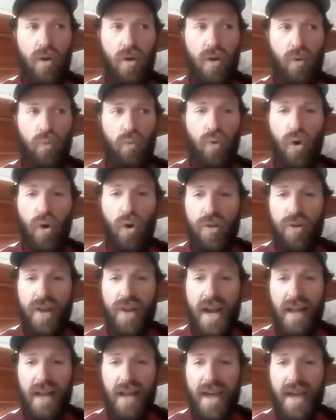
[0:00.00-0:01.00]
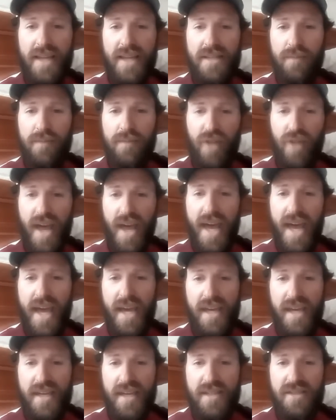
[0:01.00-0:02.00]
role that I like to
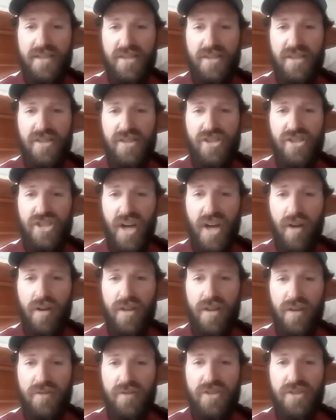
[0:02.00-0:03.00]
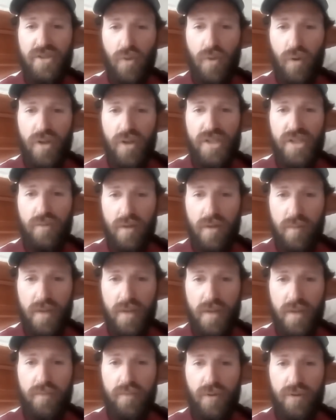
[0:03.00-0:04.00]
play, is just sharing those stories with
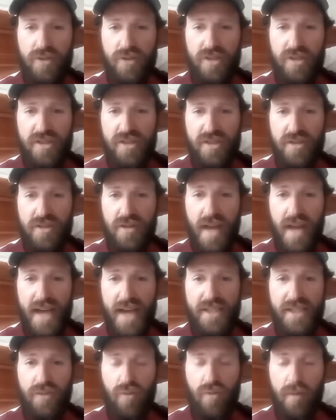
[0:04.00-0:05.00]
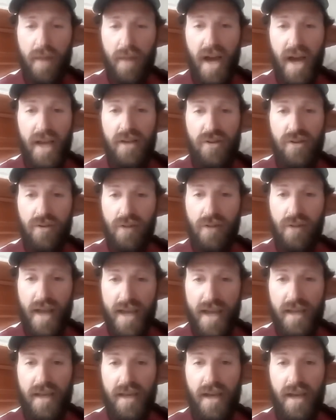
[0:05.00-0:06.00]
people, just as a reminder,
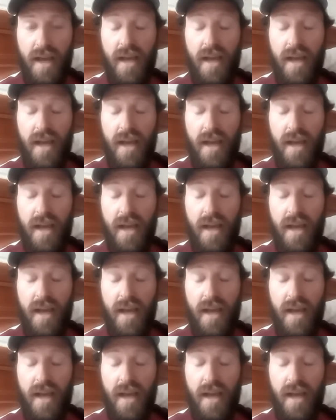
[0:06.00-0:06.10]
like